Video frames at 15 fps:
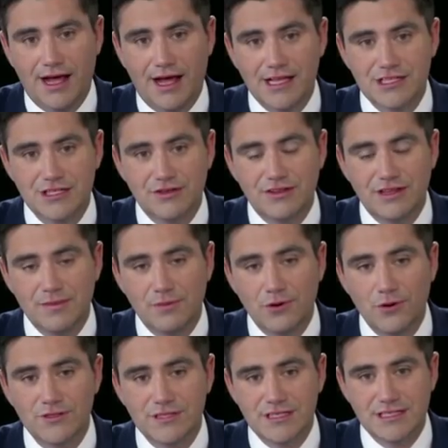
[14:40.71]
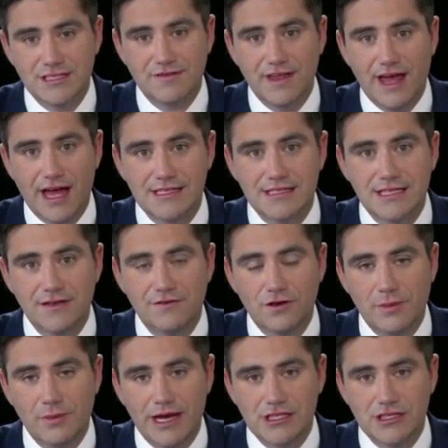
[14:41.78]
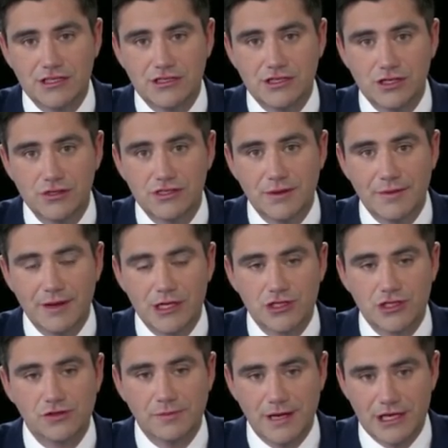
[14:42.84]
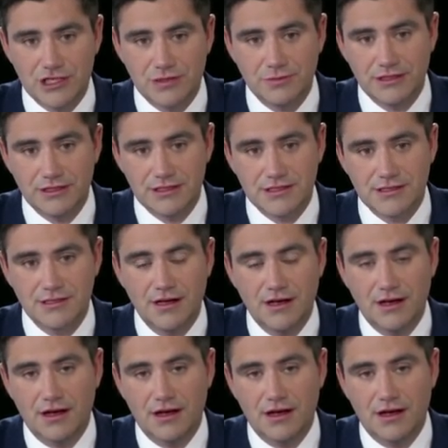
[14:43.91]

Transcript: And so the importance of that is that if you make two-dimensional measurements,